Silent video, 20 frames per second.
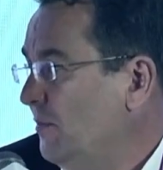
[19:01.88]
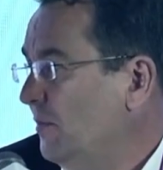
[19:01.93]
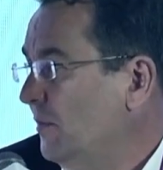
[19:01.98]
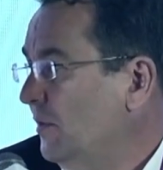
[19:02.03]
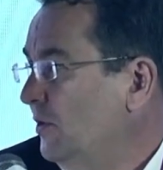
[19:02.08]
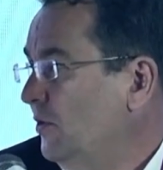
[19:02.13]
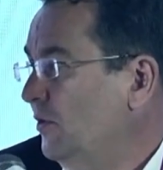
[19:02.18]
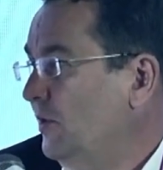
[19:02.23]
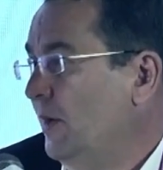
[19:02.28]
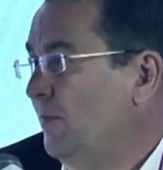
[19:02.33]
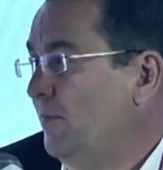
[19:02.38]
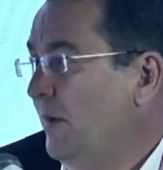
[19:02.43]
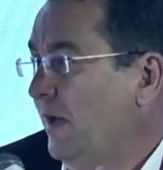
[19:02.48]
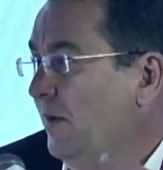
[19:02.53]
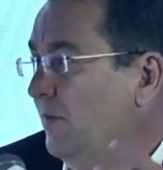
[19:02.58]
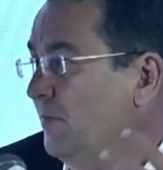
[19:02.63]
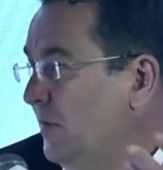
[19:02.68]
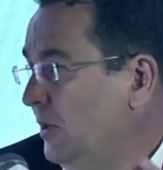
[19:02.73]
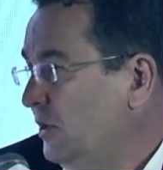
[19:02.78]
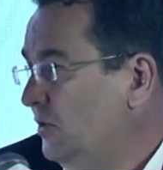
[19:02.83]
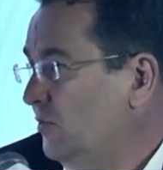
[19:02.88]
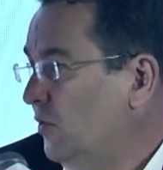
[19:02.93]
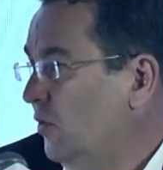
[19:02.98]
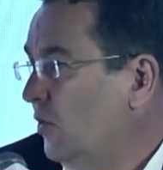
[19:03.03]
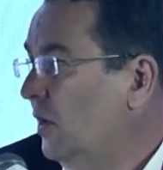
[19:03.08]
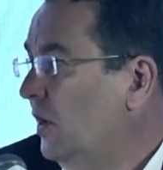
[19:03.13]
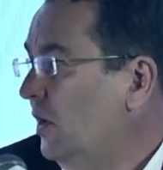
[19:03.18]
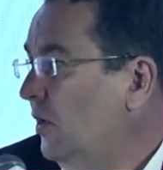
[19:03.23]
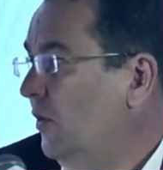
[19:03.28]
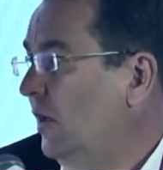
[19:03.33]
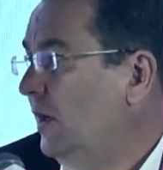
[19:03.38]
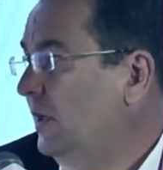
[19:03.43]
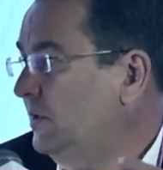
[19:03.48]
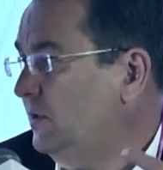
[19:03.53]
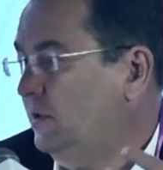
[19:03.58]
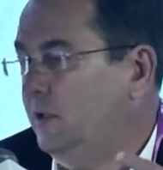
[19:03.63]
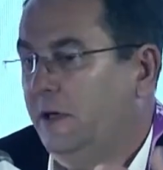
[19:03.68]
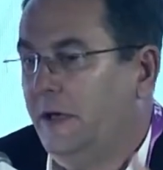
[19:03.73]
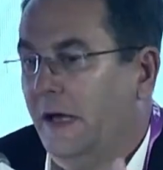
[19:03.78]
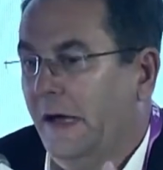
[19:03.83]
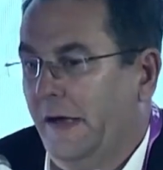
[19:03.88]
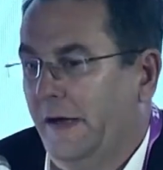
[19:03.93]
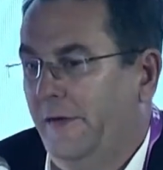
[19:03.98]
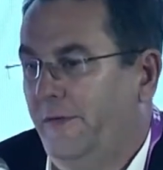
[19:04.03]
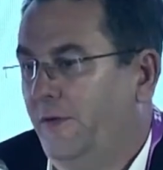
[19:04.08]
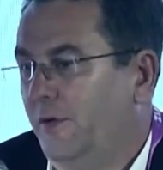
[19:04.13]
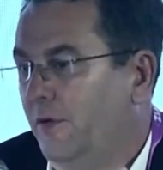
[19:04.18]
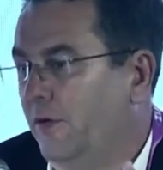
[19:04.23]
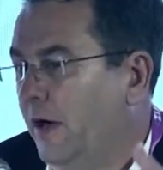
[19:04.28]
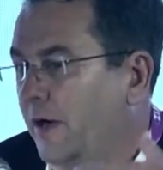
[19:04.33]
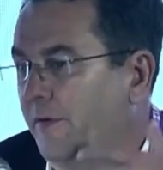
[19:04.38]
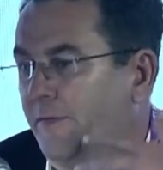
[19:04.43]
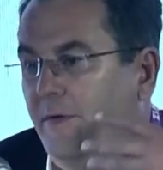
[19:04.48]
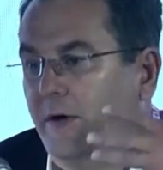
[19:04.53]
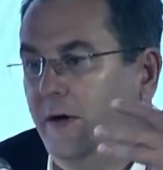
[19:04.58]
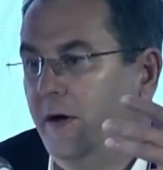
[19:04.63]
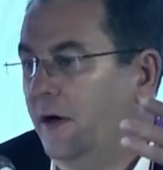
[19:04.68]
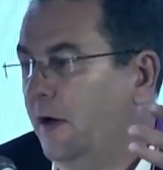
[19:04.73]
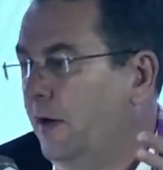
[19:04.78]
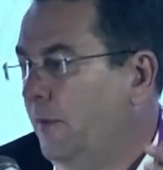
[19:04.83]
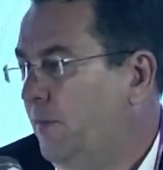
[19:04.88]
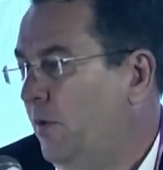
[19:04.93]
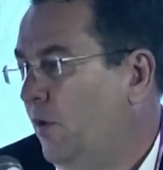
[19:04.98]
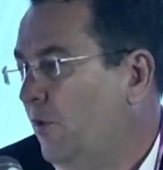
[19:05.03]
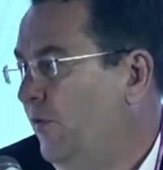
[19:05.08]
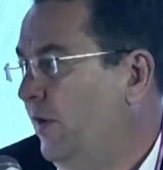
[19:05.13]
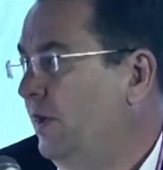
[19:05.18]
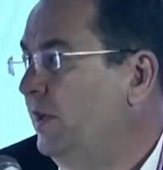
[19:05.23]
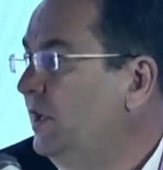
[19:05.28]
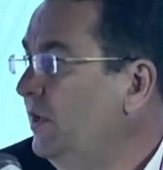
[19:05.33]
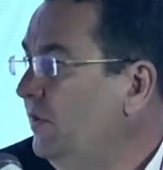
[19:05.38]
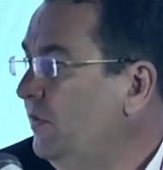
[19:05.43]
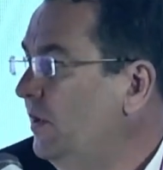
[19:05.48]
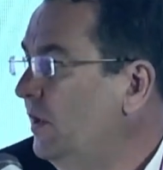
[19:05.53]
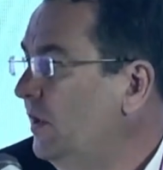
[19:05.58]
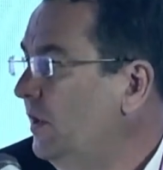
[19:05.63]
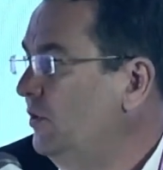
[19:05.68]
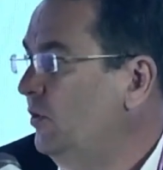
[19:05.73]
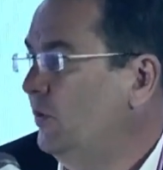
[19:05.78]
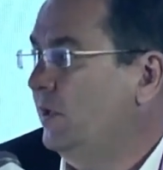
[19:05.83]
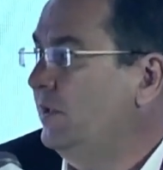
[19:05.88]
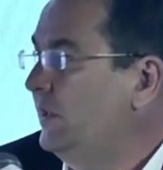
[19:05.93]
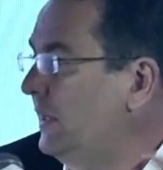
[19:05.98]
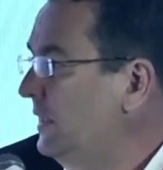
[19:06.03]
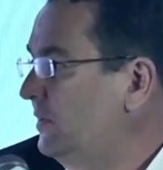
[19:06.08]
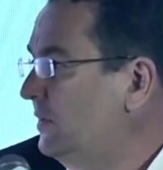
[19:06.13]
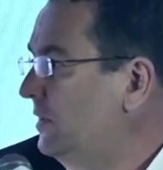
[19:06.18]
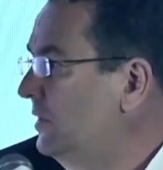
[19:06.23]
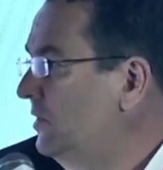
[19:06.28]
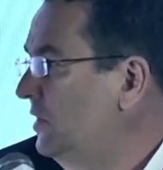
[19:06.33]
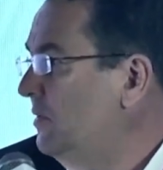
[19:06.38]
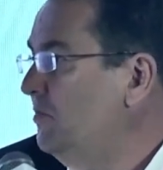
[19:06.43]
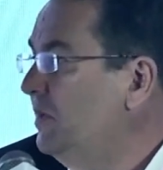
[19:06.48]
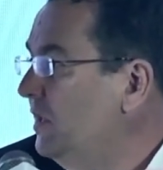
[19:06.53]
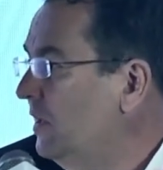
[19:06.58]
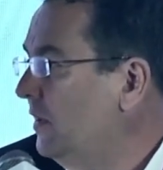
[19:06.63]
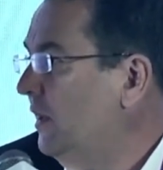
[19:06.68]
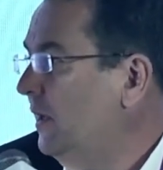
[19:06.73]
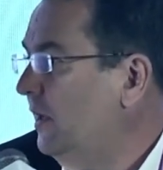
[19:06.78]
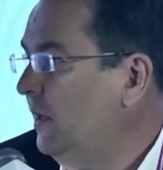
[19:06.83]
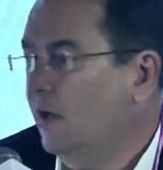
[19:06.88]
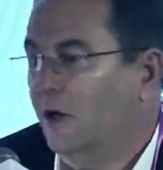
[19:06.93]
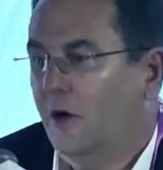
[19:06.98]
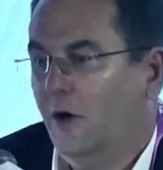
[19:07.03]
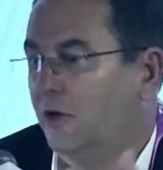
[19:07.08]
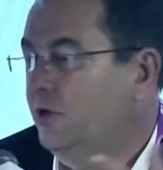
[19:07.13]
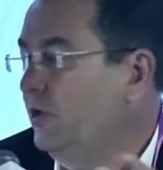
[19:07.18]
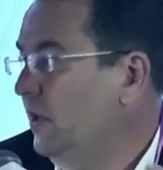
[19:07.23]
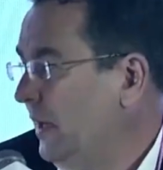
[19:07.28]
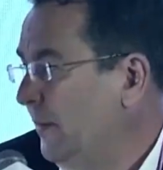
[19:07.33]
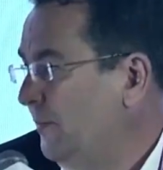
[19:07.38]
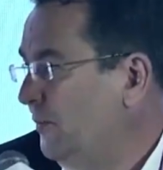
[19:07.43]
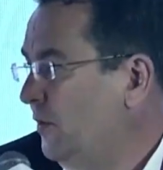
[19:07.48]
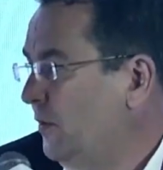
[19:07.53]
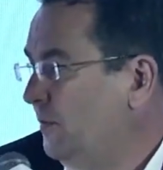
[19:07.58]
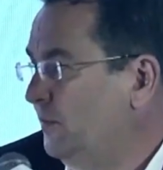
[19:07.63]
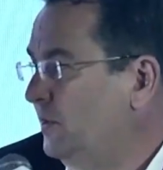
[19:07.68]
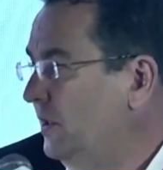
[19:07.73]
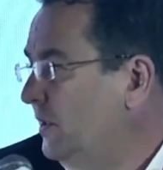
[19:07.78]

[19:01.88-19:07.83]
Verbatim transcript: on route validation and the digital uh, twin uh, angle sort of it. So I